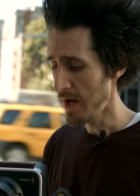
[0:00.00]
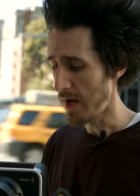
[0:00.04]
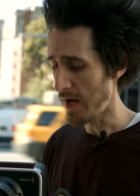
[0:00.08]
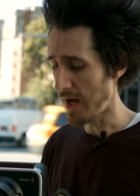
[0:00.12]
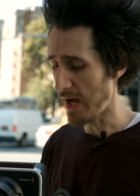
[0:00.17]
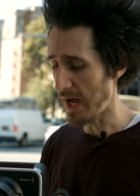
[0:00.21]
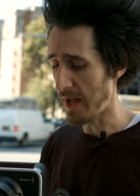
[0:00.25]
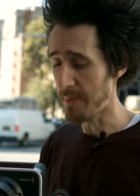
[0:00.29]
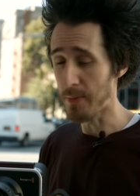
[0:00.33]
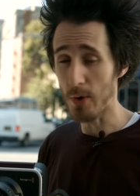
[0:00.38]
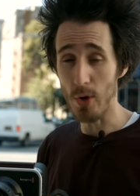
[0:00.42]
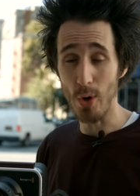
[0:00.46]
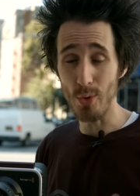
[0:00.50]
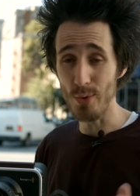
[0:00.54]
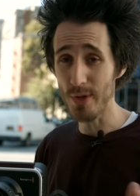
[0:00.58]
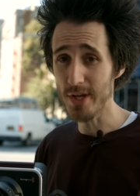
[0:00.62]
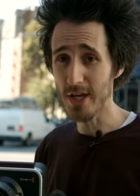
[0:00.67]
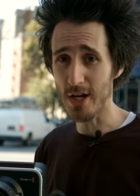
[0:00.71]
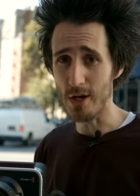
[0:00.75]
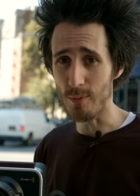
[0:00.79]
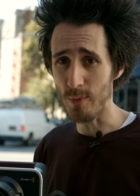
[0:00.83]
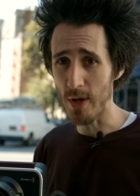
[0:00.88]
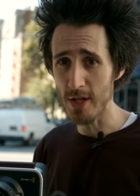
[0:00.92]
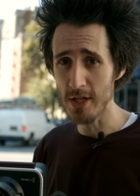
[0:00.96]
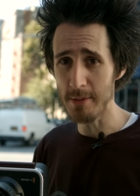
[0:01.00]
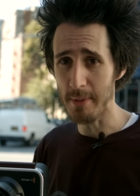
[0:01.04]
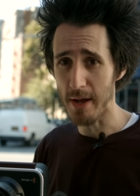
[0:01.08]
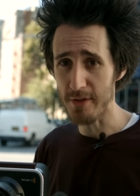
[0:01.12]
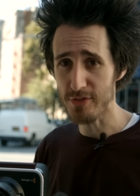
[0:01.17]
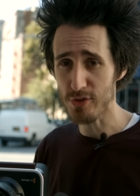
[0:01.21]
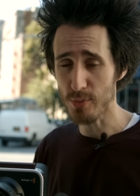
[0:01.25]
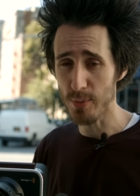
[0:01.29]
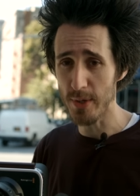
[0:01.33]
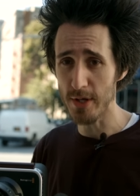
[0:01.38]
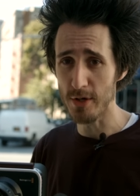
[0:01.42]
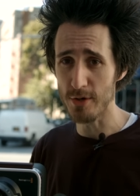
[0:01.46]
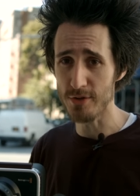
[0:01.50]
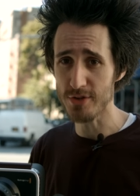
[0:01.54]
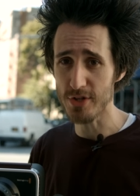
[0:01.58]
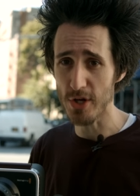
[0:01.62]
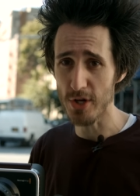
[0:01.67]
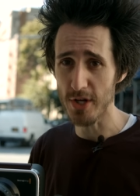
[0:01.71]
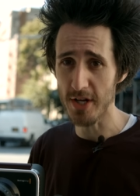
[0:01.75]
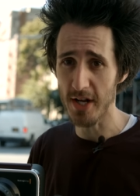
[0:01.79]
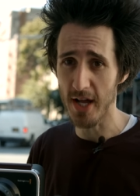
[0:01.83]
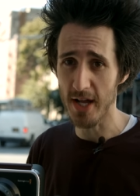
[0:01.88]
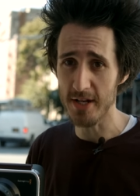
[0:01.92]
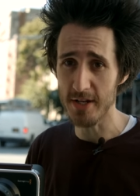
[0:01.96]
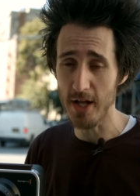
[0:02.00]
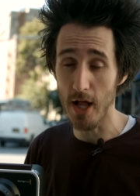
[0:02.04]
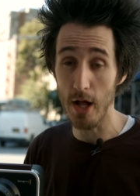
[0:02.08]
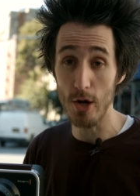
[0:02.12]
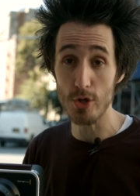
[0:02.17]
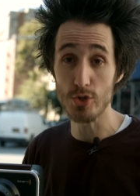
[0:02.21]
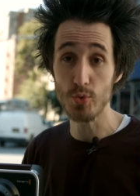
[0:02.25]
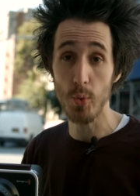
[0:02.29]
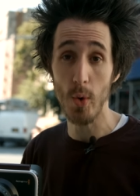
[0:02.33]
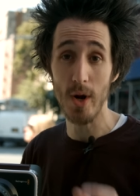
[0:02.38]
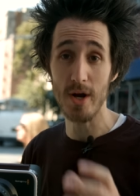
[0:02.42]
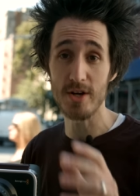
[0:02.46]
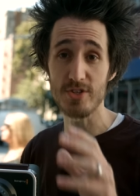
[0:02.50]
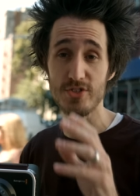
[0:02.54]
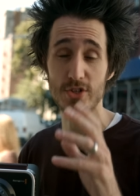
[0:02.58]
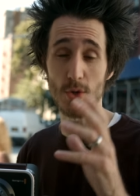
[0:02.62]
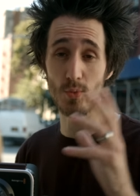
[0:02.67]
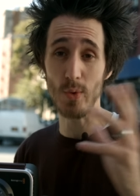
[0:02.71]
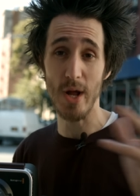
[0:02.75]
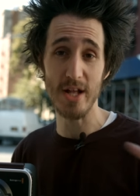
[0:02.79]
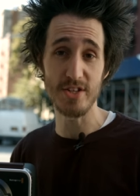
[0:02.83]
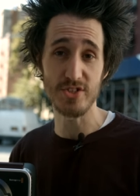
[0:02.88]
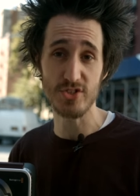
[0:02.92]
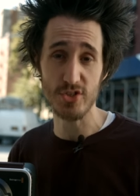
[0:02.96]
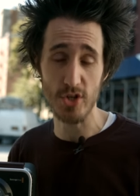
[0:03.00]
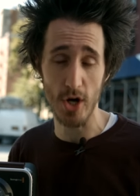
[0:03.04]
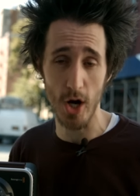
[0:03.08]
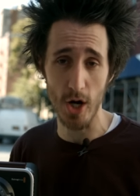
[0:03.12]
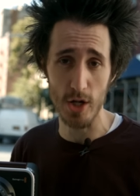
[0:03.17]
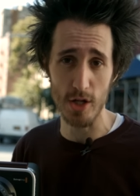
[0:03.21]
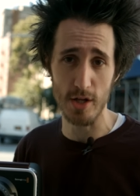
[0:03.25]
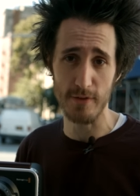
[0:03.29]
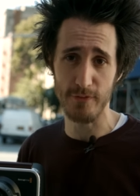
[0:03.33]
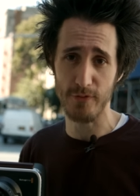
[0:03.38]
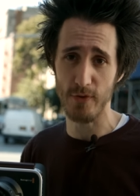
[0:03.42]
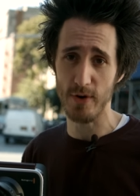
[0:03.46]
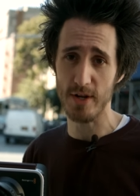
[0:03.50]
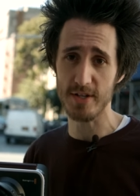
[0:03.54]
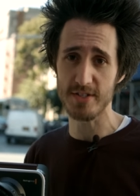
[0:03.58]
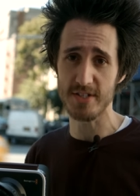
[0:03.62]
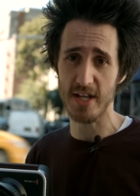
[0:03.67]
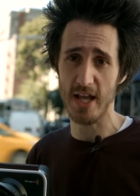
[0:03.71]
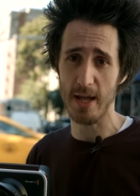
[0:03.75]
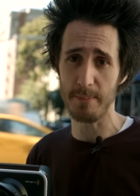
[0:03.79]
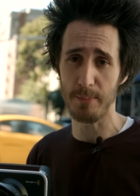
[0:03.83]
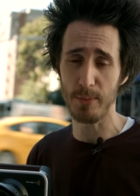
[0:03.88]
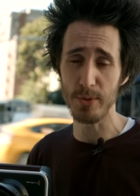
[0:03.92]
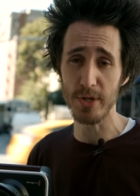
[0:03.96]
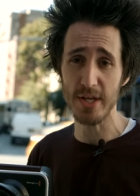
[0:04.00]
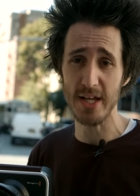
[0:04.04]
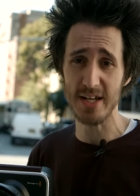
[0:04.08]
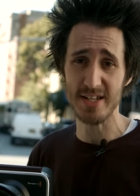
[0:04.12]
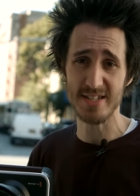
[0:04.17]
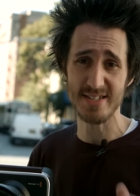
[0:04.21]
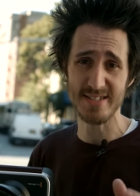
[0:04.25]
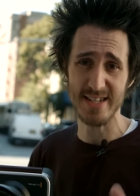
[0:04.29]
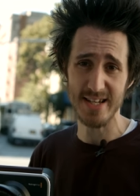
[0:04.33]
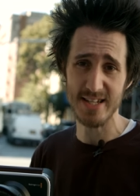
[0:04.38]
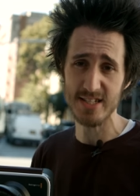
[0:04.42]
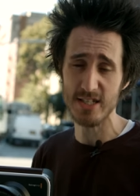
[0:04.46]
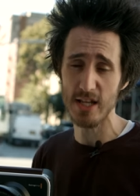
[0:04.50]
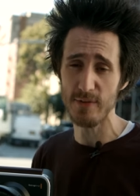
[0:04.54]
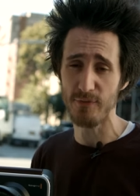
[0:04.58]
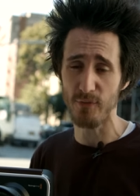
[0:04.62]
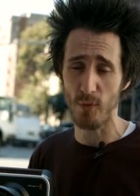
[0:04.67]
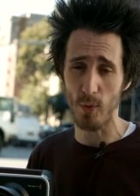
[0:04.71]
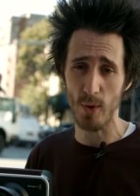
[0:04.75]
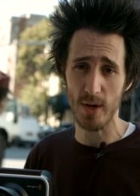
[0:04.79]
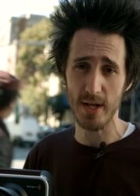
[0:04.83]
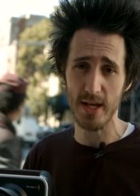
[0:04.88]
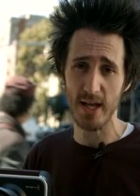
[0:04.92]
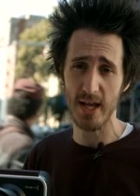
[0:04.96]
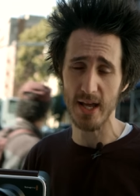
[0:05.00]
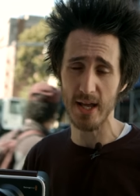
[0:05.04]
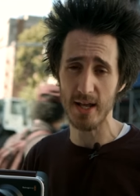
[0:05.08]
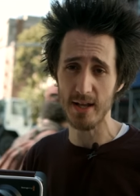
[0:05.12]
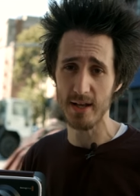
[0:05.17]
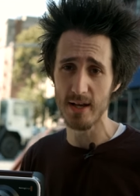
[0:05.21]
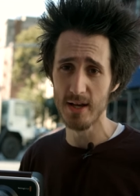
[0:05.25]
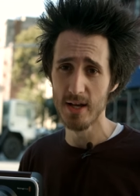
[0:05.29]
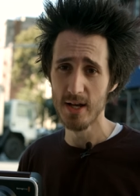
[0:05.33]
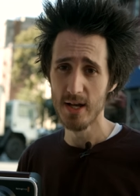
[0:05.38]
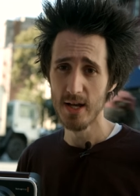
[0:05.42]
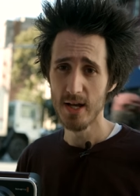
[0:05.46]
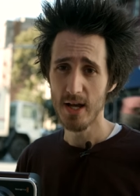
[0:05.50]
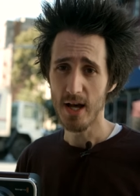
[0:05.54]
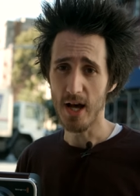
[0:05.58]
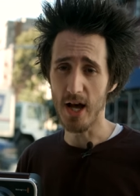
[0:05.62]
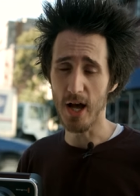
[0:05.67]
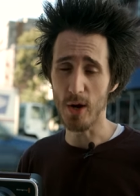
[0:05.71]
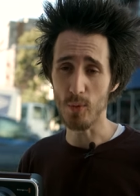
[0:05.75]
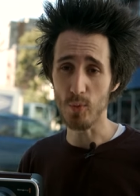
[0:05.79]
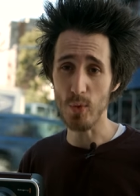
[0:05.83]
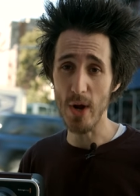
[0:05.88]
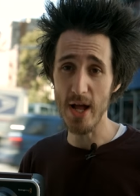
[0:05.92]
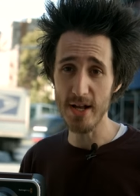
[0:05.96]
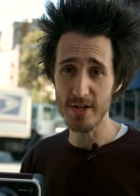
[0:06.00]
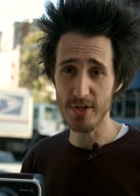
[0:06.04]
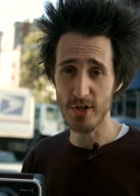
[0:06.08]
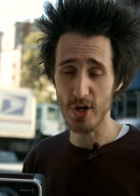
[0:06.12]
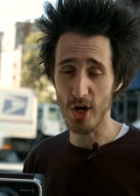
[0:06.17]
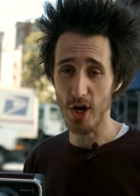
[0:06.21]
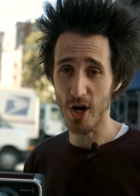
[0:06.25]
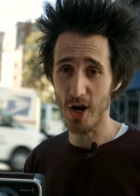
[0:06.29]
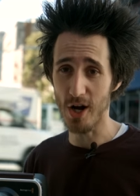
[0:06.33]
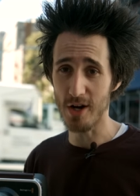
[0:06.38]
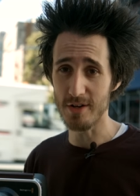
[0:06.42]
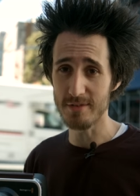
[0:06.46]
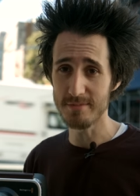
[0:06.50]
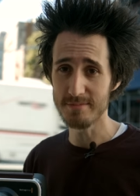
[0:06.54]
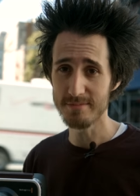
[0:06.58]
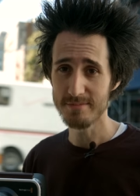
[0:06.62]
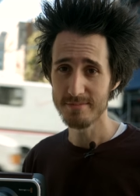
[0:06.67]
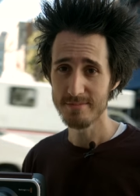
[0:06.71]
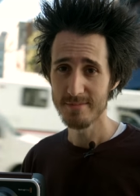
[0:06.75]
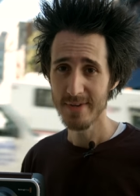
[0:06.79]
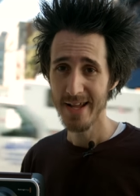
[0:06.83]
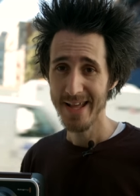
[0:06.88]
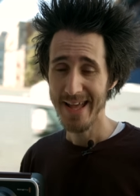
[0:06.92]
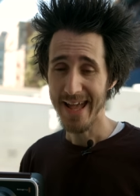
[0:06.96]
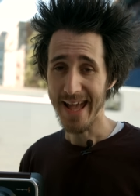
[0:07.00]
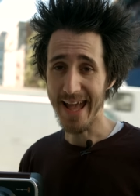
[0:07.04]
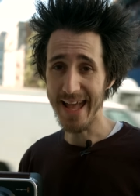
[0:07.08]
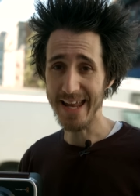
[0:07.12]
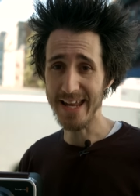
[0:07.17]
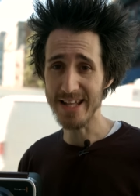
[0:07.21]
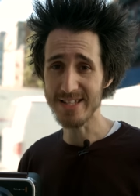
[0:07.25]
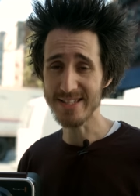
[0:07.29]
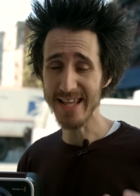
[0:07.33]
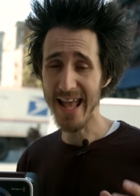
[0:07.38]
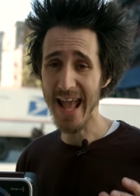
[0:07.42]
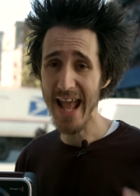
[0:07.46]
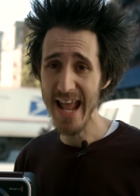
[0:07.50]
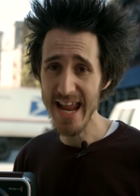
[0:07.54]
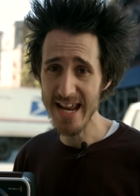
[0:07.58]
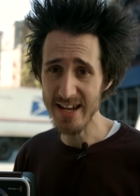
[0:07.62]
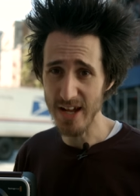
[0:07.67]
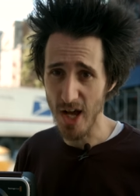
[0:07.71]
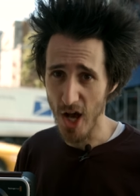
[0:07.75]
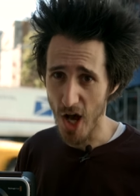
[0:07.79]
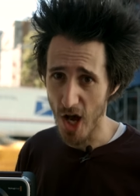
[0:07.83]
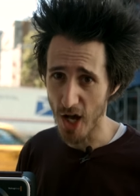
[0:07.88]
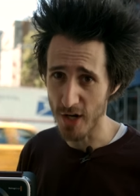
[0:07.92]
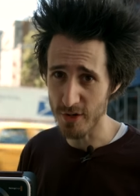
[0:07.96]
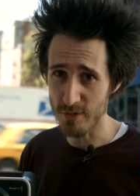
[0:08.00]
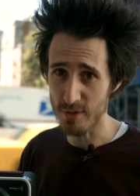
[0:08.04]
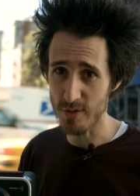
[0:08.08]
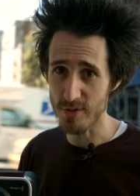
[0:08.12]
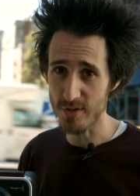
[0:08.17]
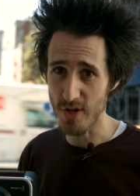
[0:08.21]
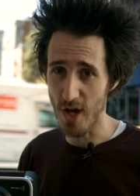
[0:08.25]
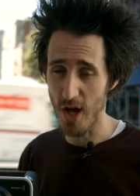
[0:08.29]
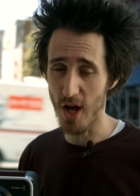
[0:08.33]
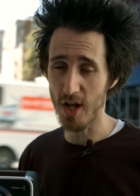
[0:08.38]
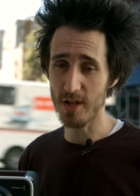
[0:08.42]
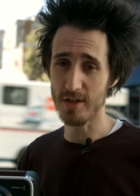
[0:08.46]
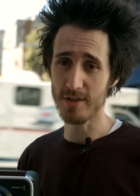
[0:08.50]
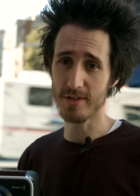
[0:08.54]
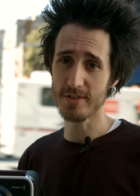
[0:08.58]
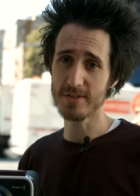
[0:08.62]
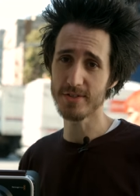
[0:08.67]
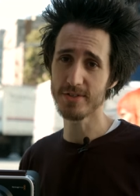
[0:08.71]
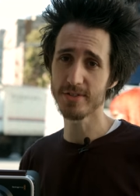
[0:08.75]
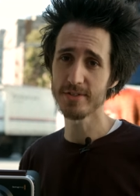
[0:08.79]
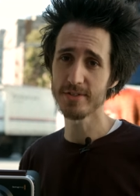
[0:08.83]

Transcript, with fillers: and they're only going to run you about $339, whereas the Red Scarlet, for example, you get a 64 gig Red card, and it's $800.